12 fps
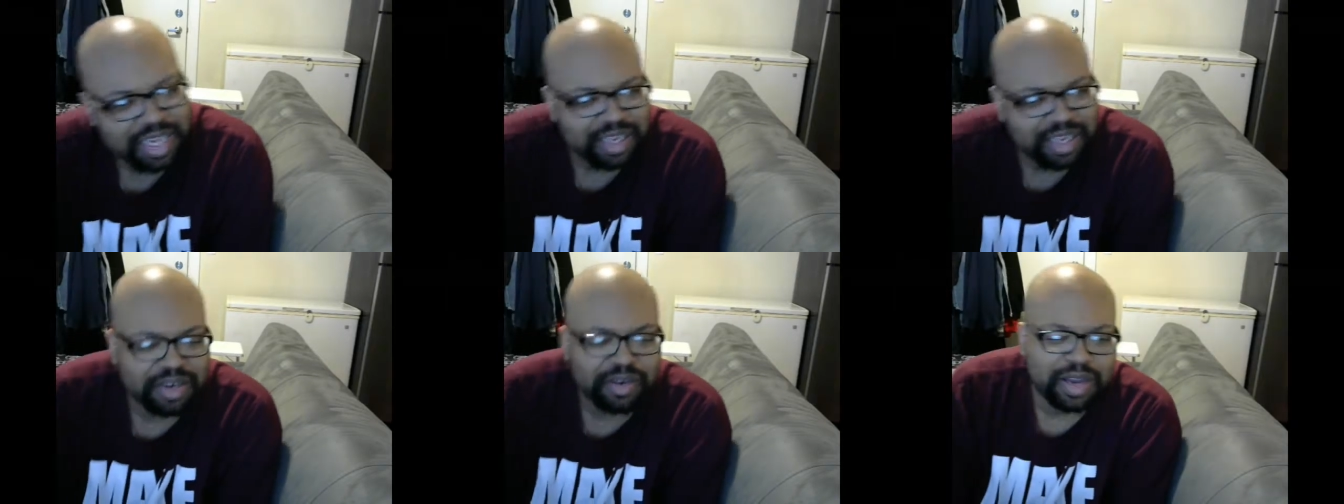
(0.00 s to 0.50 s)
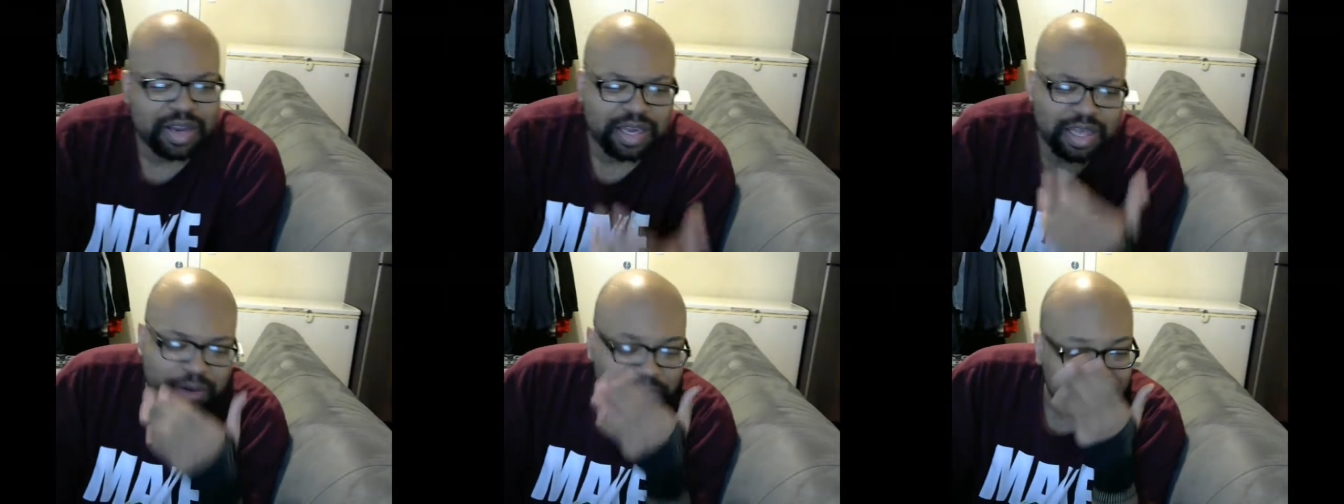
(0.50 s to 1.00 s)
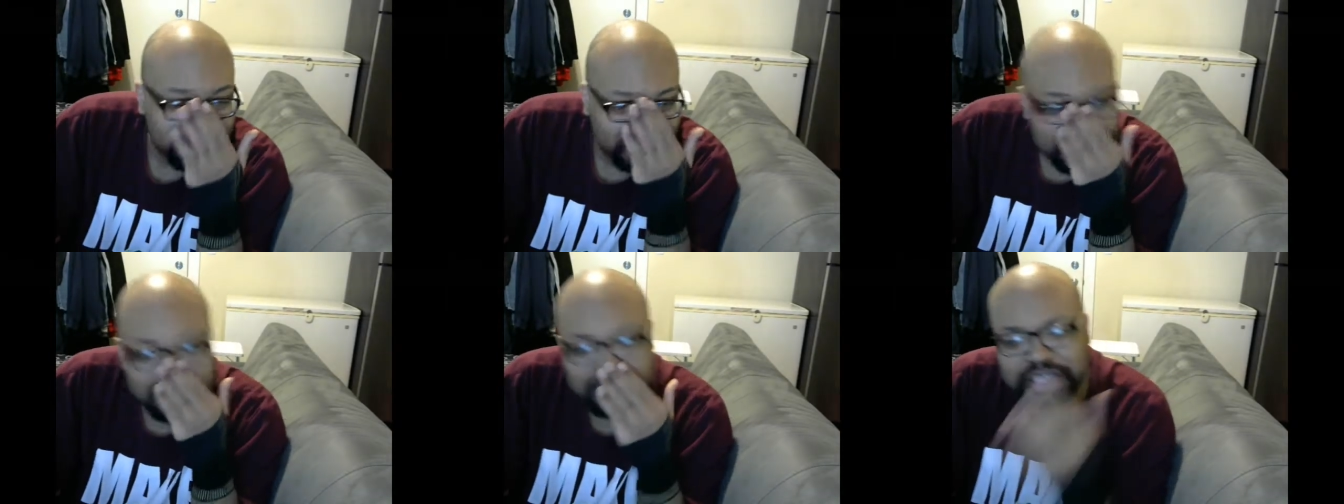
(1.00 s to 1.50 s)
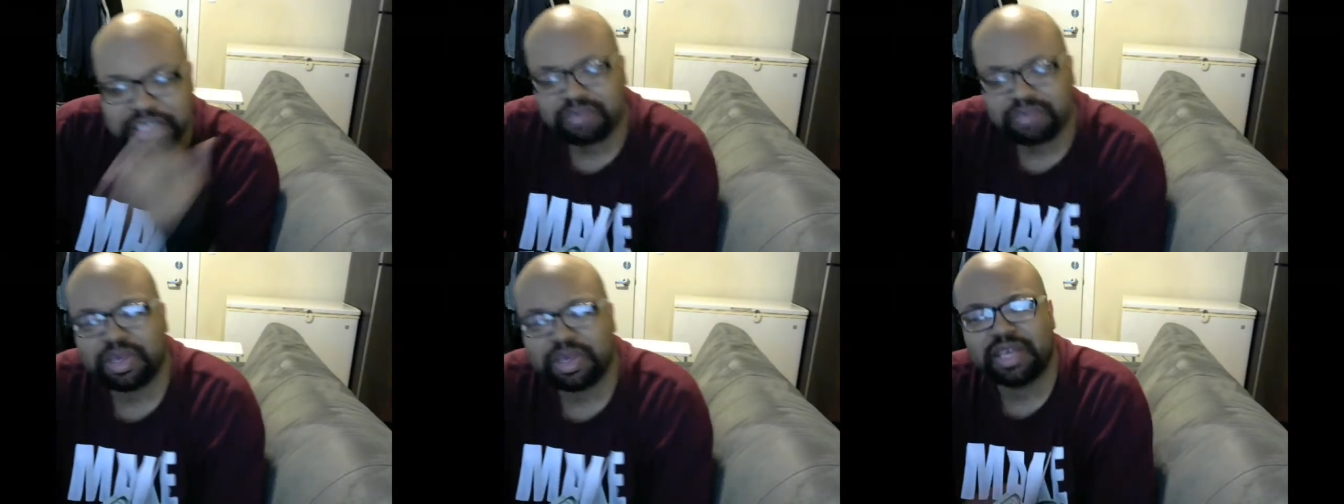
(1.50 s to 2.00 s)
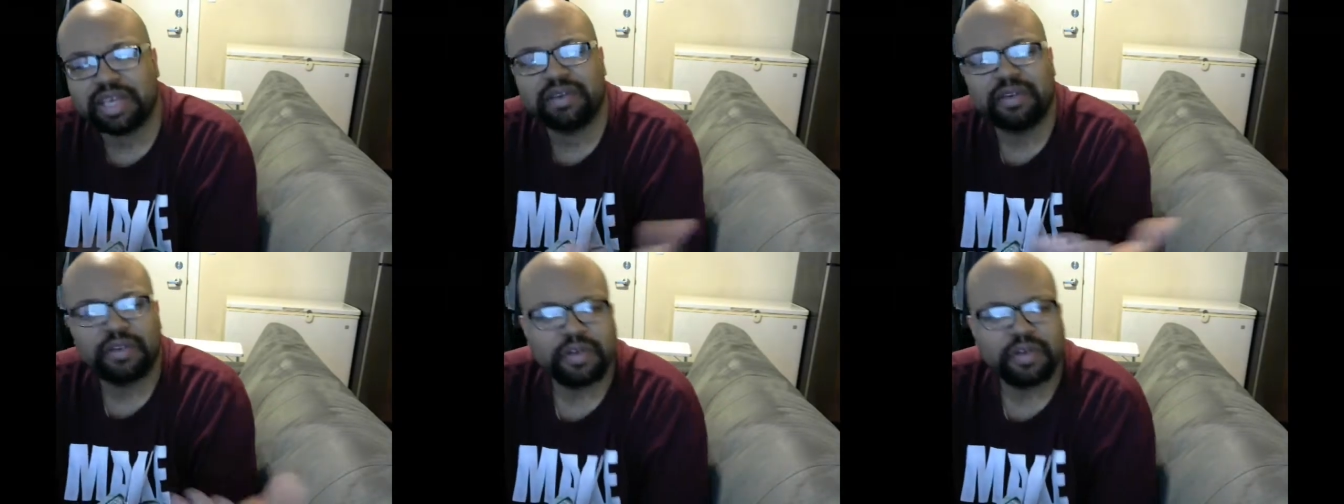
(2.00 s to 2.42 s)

I you know I, I don't think that needs to be